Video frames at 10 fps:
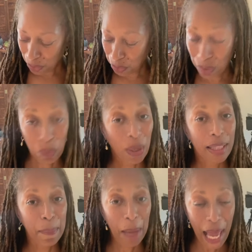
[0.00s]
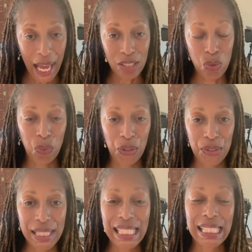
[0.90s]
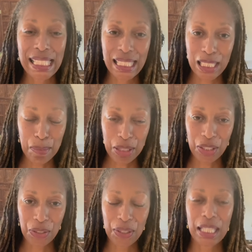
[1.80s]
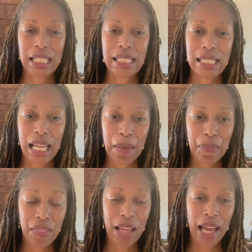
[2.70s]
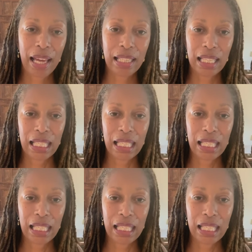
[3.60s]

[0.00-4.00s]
the way the patch works is similar, except that